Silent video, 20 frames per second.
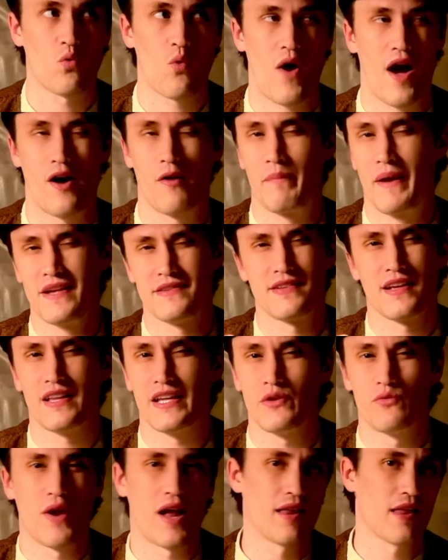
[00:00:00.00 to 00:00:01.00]
while
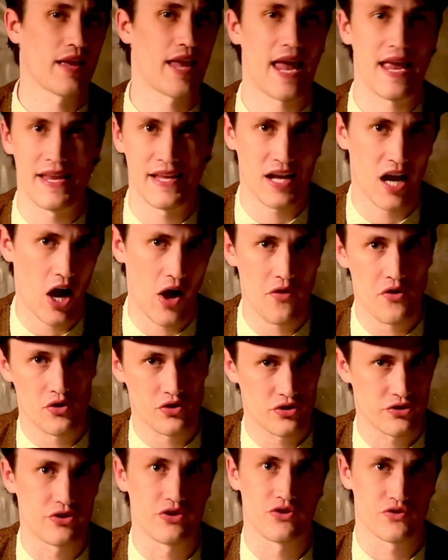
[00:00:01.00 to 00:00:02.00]
basically relegating
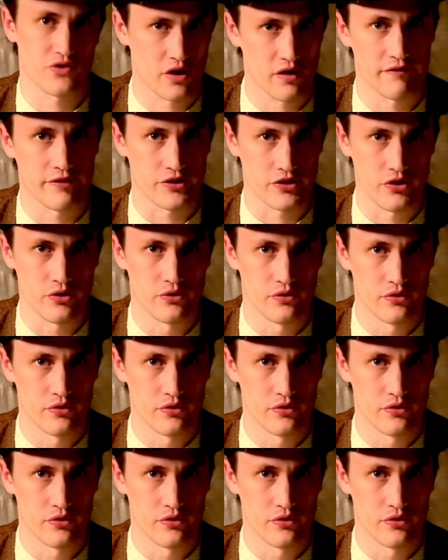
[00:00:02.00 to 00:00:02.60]
others to servitude.